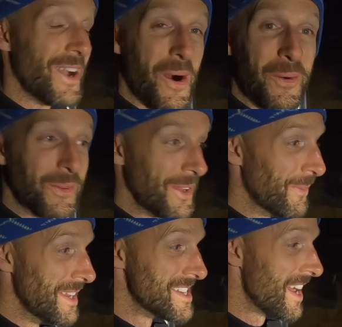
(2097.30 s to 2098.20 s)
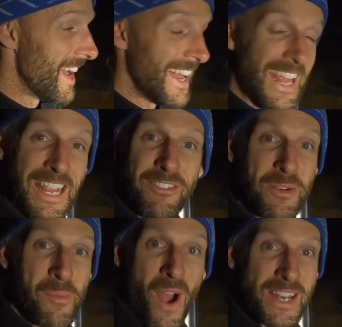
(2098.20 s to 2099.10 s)
cold in winter, and
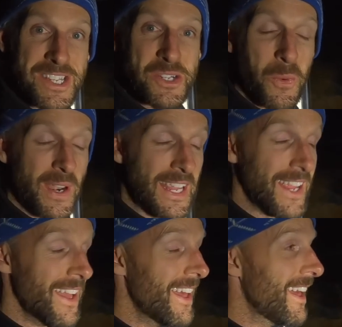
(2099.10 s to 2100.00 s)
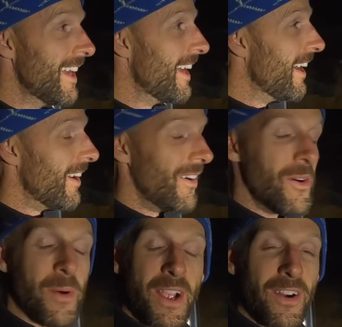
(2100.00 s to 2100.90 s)
even minus 20.
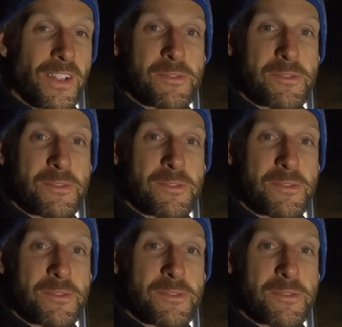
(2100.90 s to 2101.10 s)
Oh my God,